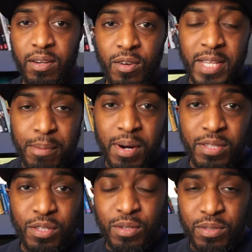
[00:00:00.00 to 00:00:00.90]
lockdown part
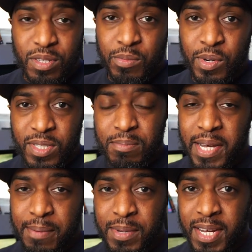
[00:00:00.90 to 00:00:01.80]
two. So we've got some
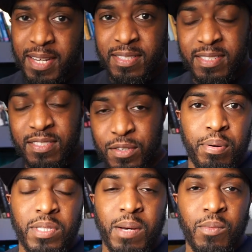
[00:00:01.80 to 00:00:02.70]
time on our hands to
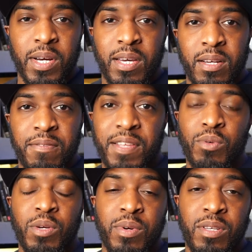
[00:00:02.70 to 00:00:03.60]
put some work in if that's what
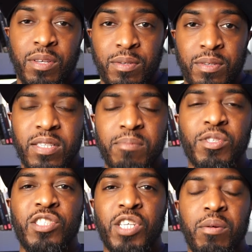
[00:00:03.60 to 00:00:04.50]
you want to do. So I'm just
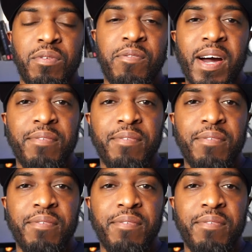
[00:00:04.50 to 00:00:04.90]
going to share with you five